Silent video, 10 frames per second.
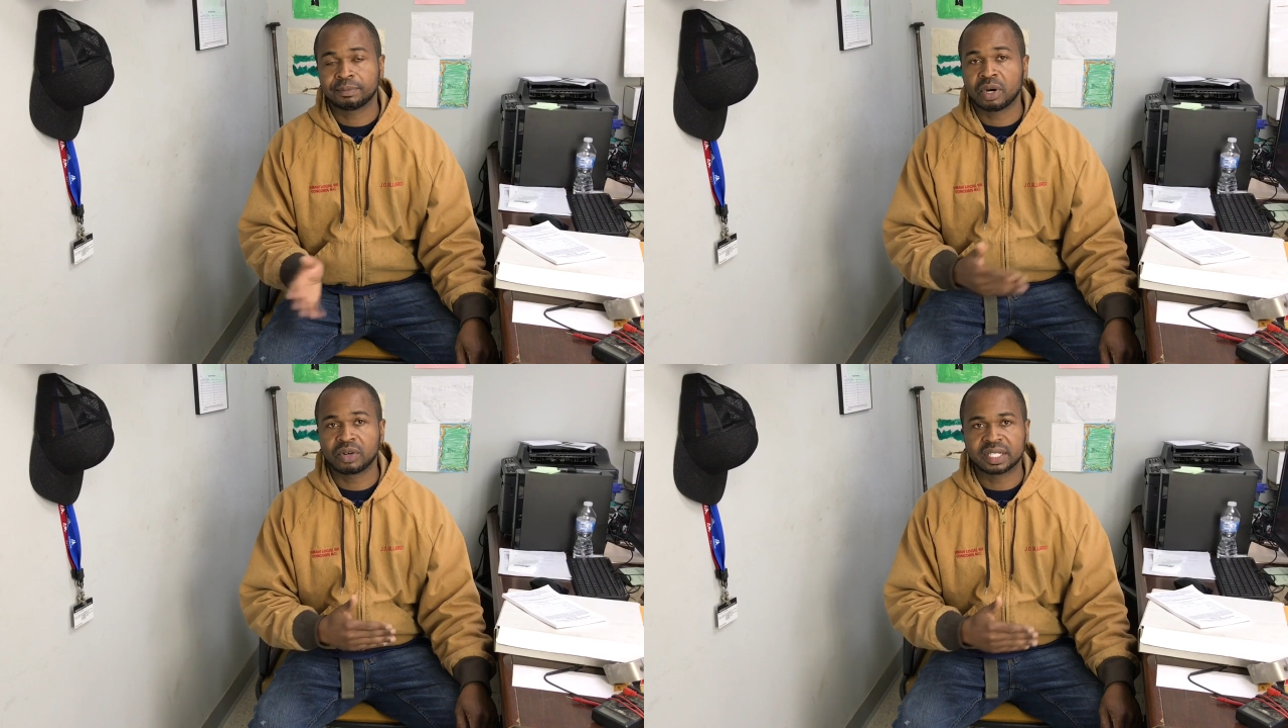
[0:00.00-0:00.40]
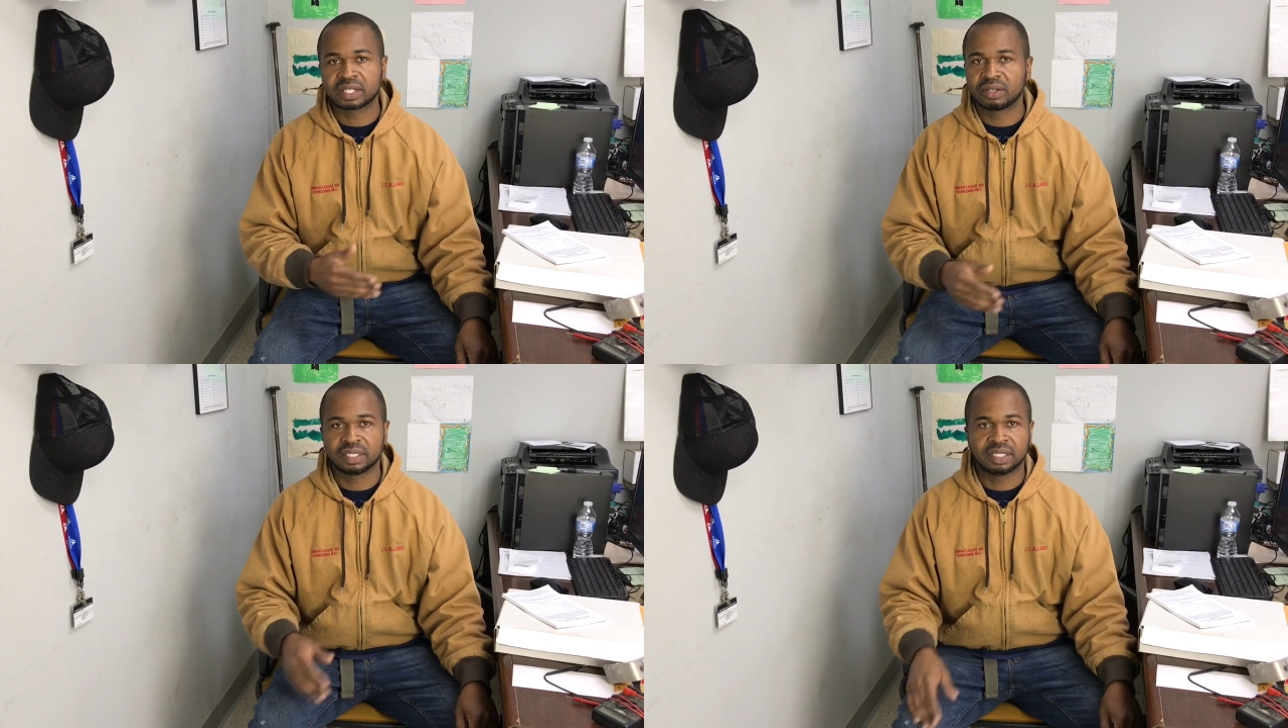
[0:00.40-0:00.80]

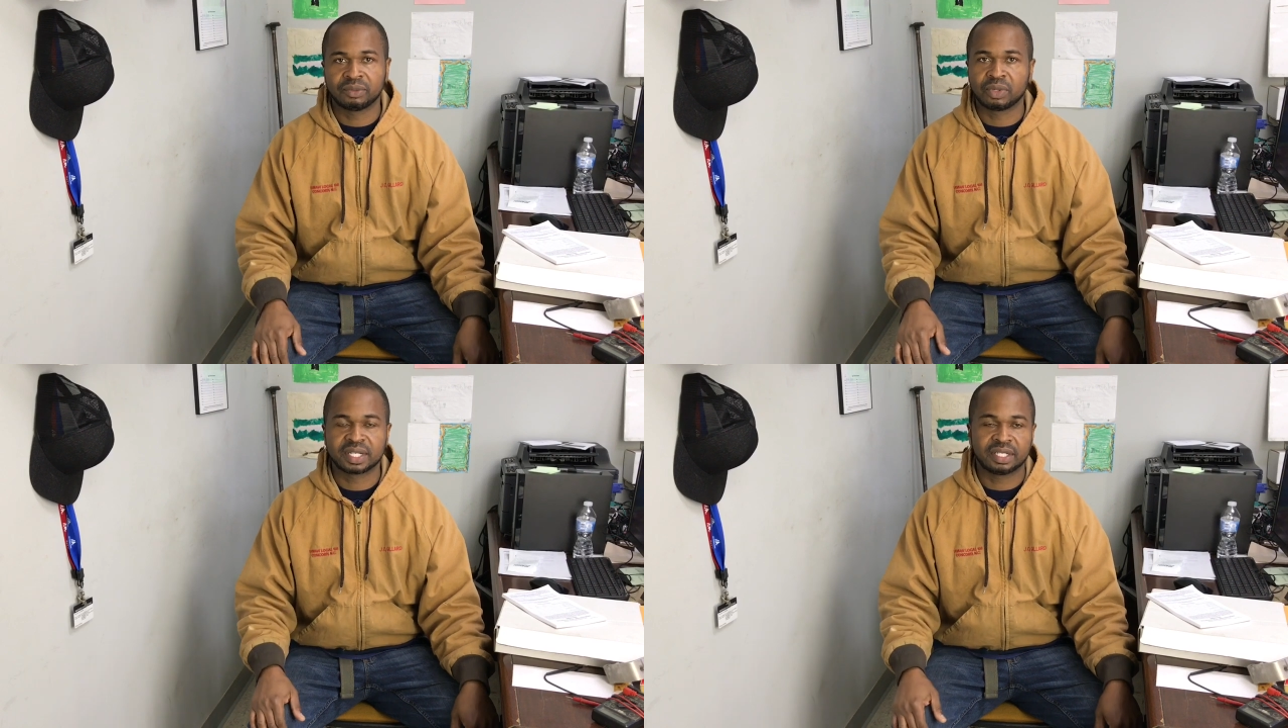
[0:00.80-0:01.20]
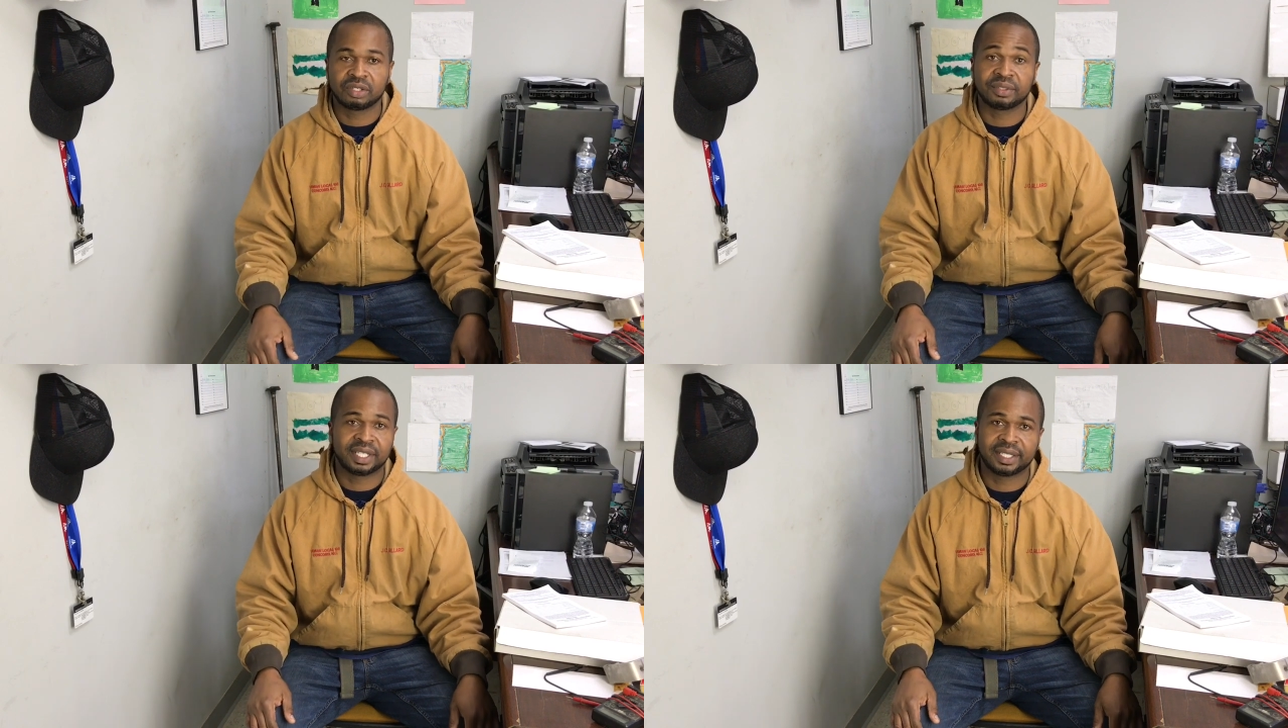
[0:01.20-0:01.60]
components on it, it wasn't
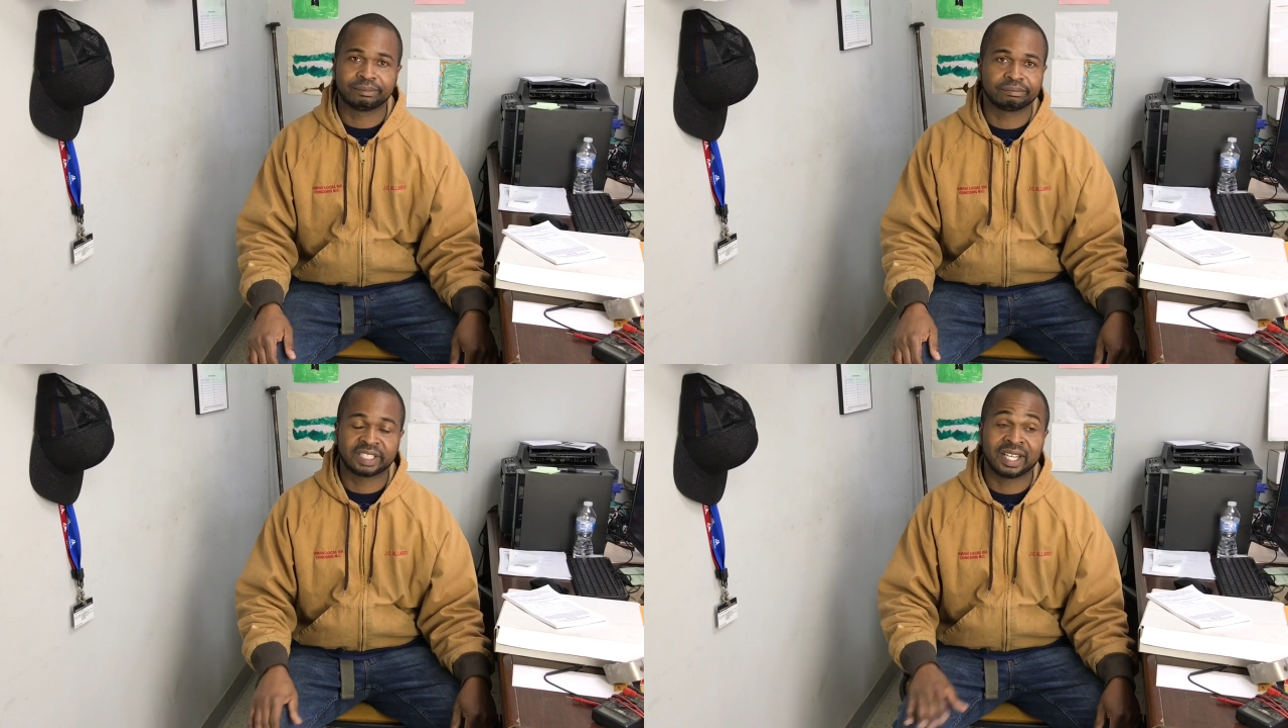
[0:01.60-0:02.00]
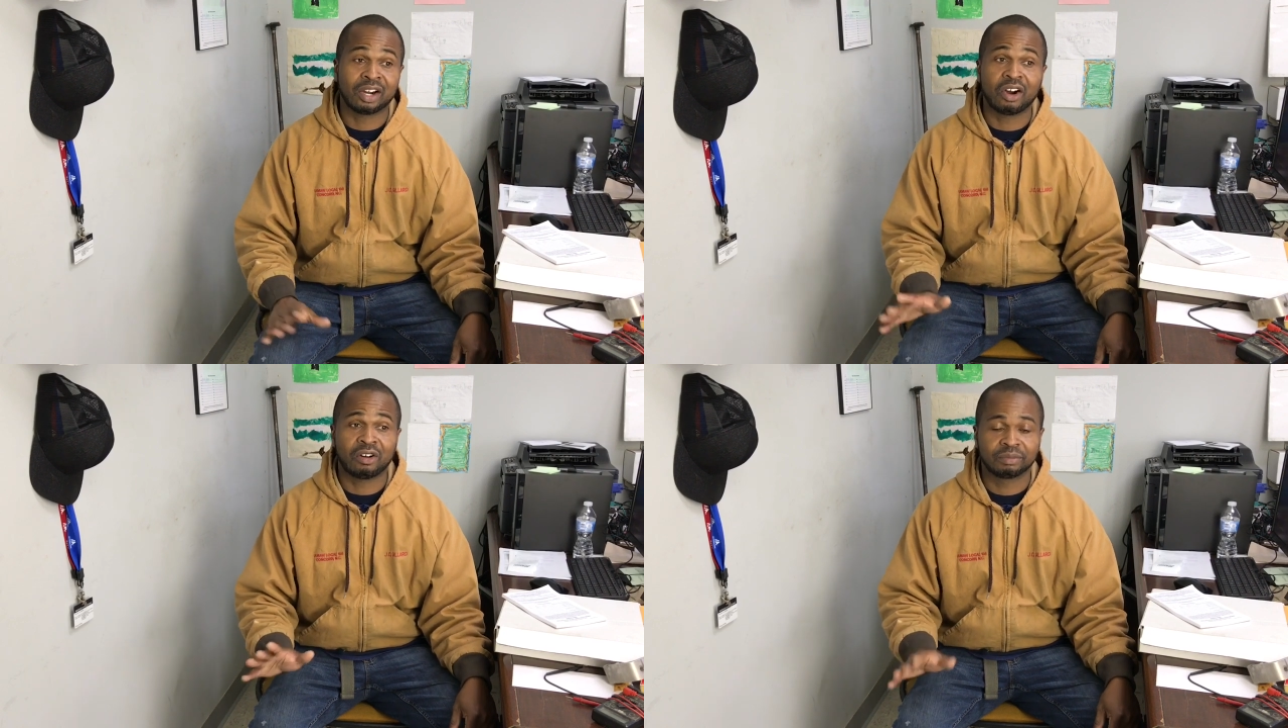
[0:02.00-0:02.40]
doing that at
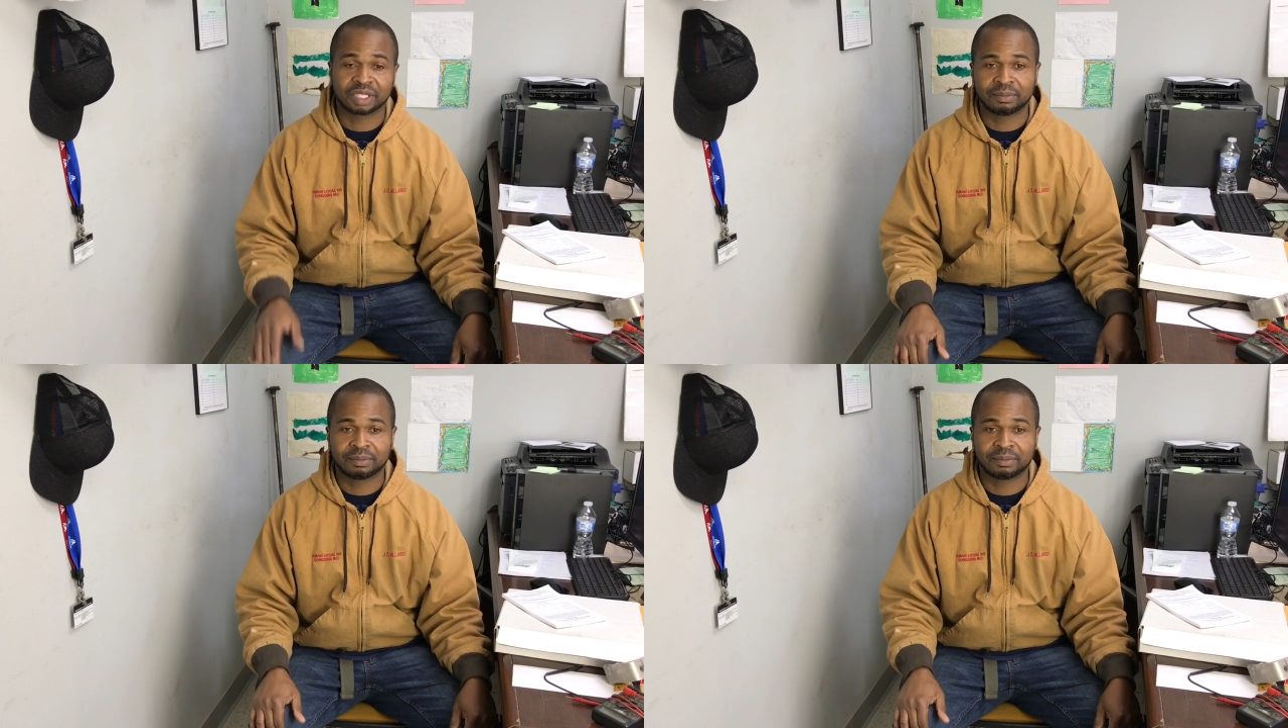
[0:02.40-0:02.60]
all.